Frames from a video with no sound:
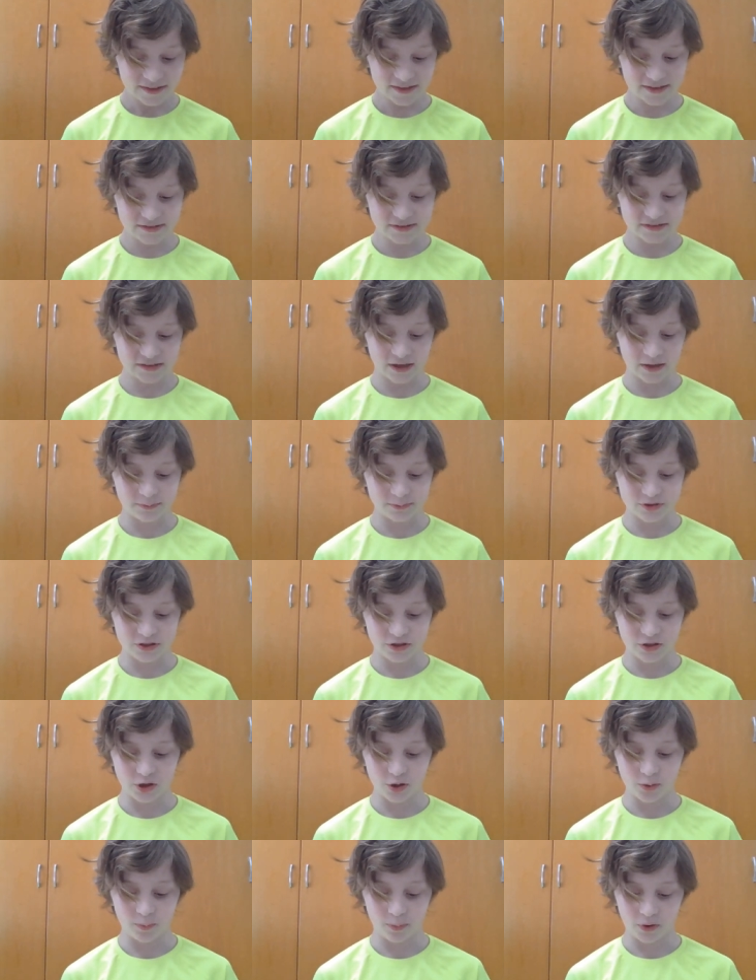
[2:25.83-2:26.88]
It's time to
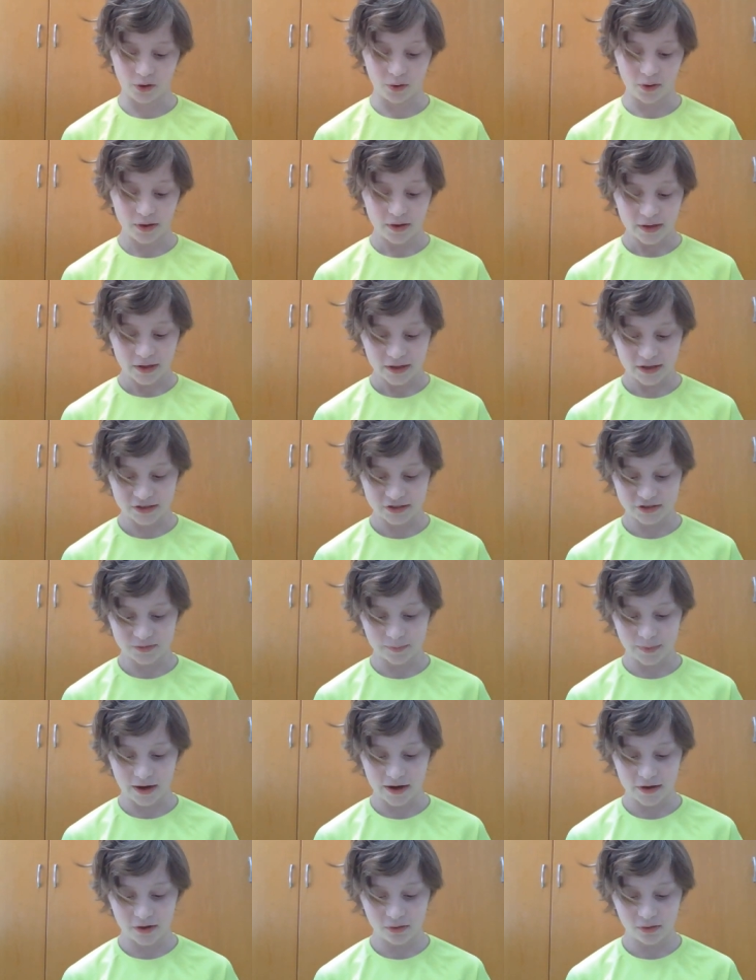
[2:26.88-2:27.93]
go pro. A
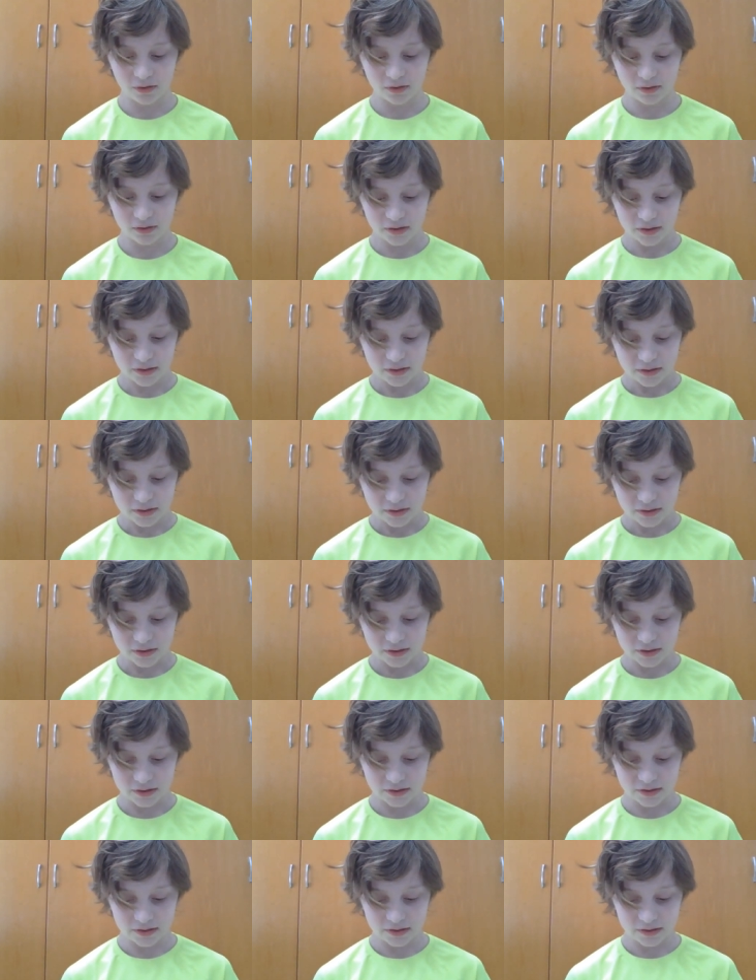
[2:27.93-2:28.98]
smile,
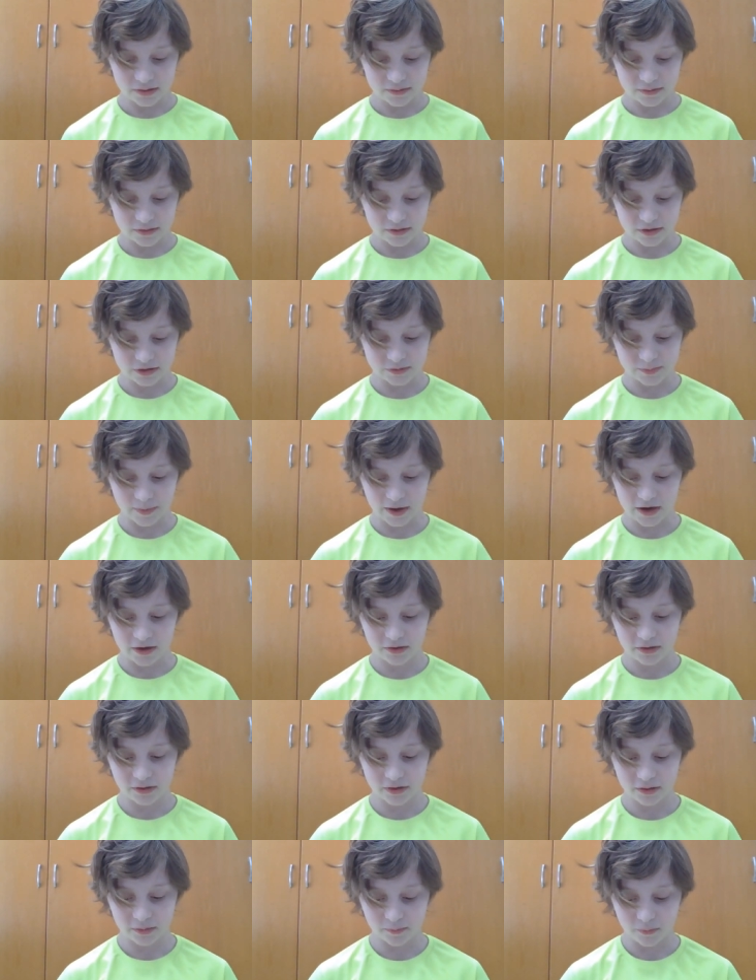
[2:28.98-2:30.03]
a
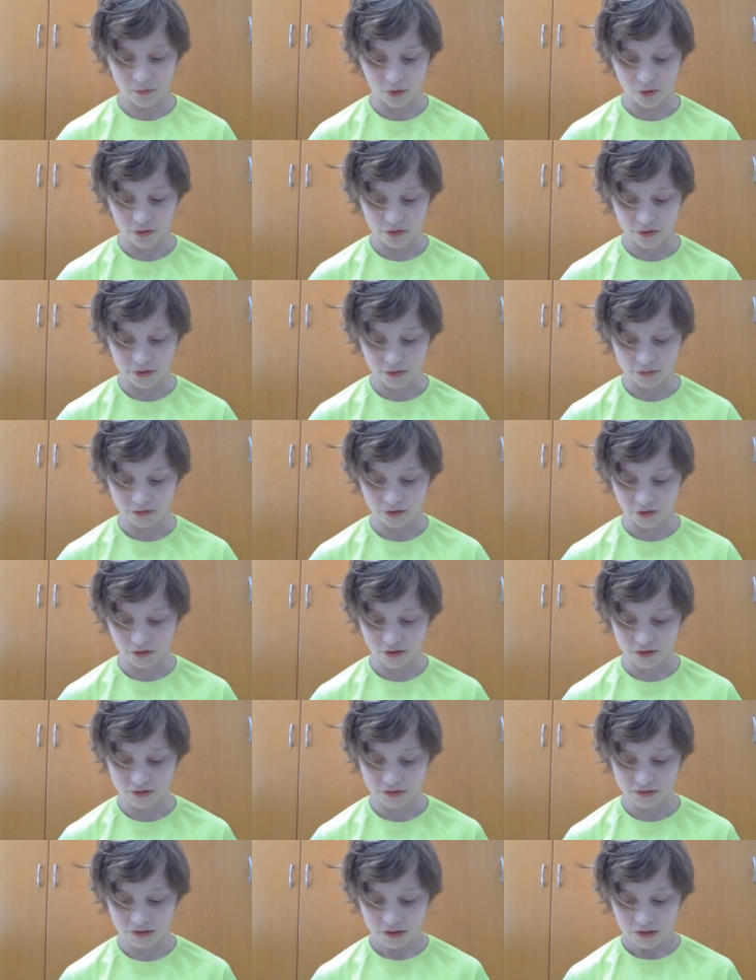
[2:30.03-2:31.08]
smiling Mario
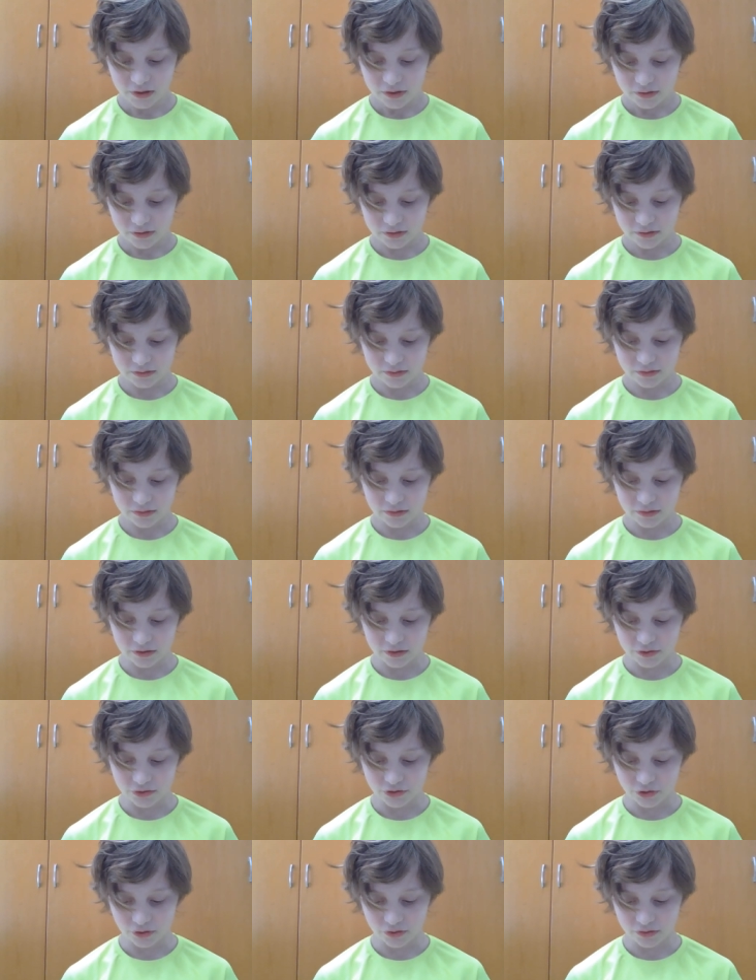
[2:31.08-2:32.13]
dons
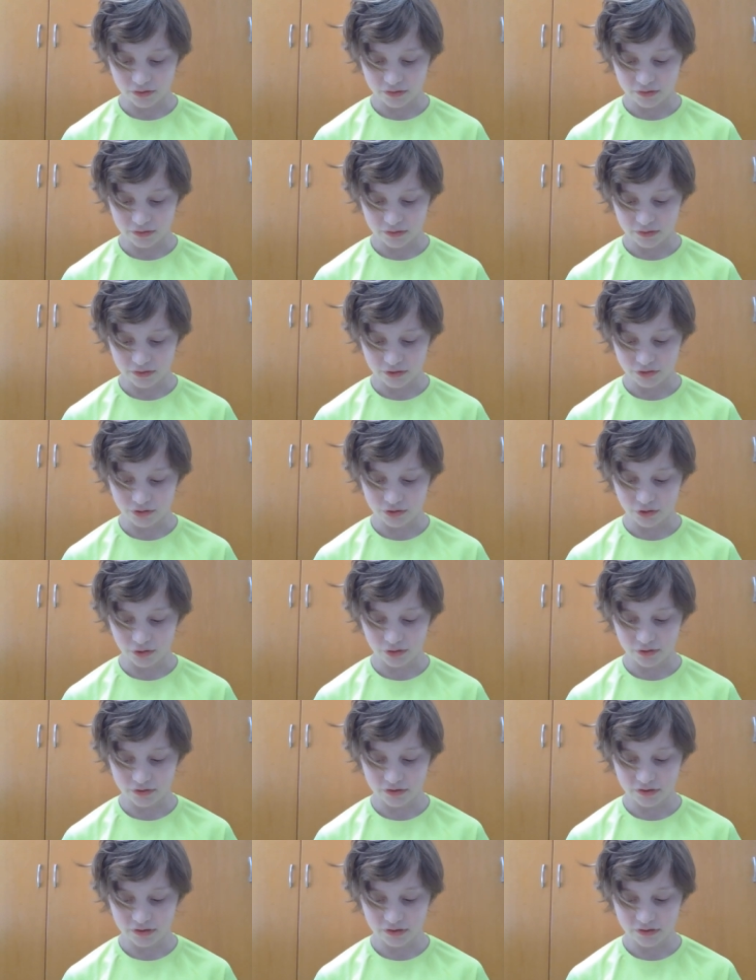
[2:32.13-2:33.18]
the jer- the
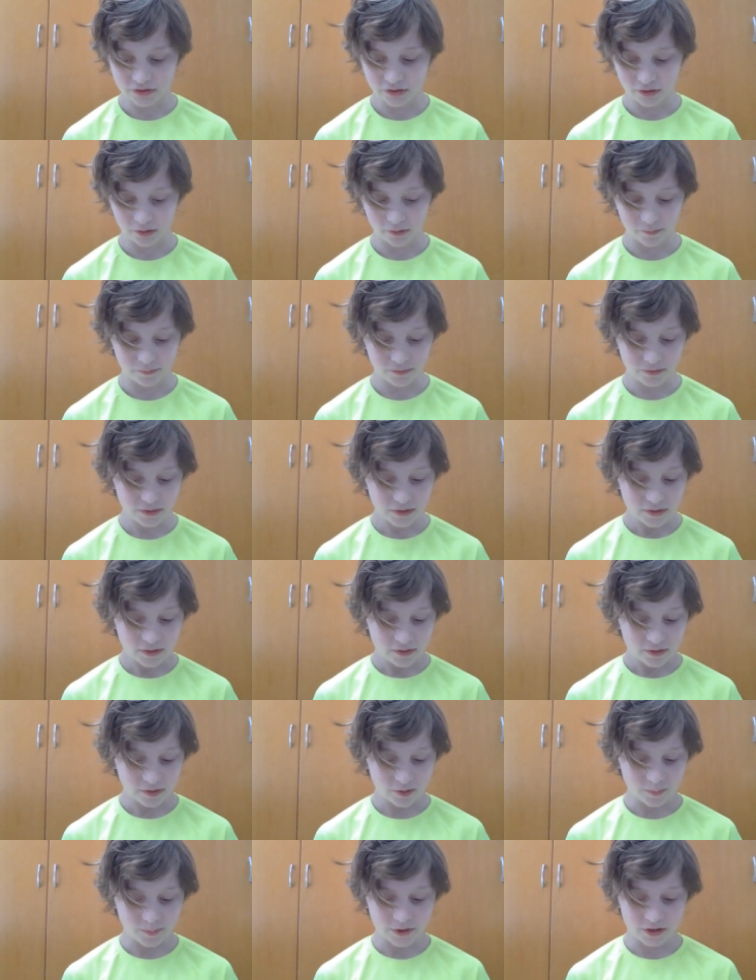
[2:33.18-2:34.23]
jerseys of the